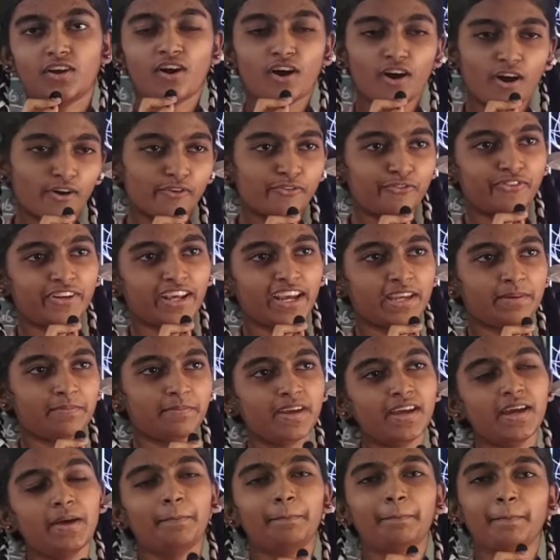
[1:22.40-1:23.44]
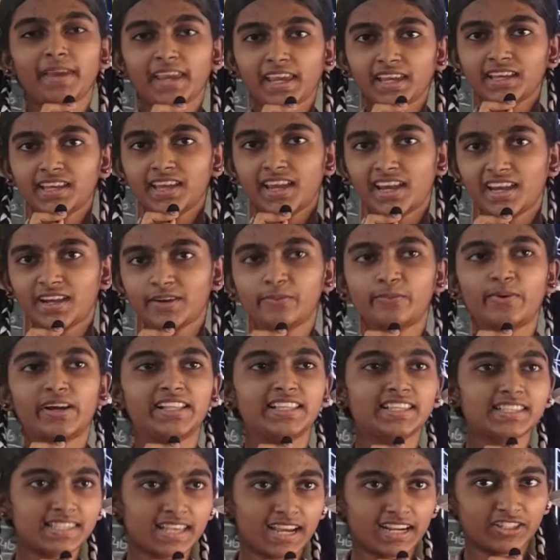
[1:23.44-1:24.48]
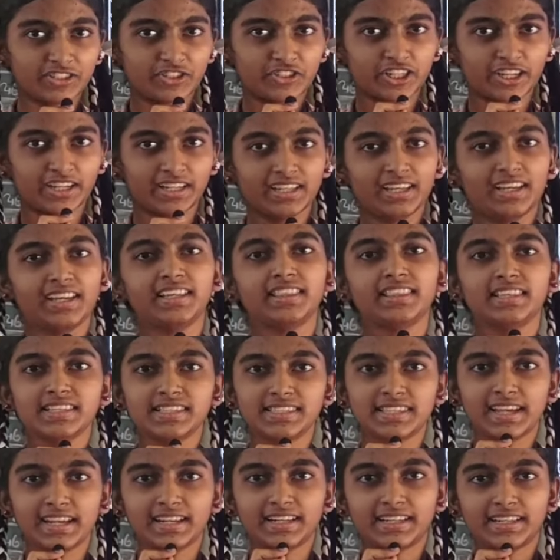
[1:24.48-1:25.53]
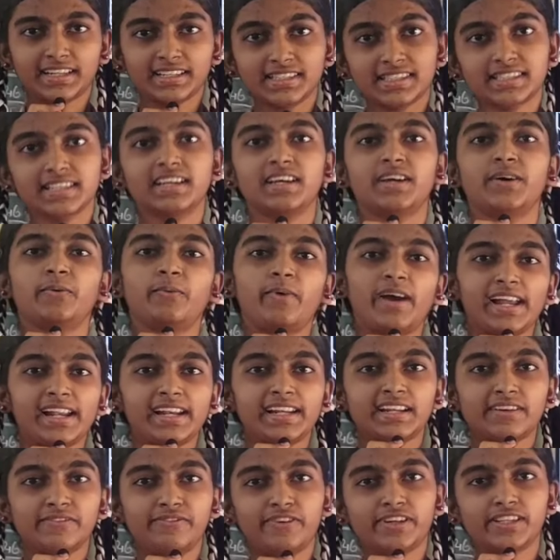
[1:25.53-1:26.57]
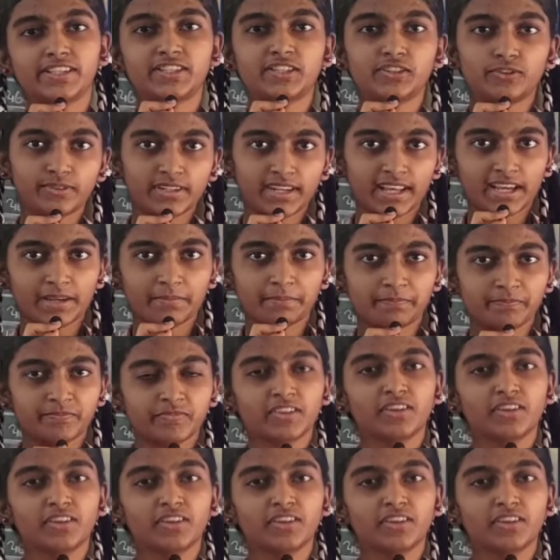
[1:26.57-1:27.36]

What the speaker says: Of time. Make hay while the sun shines. In the sentence, while refers to time.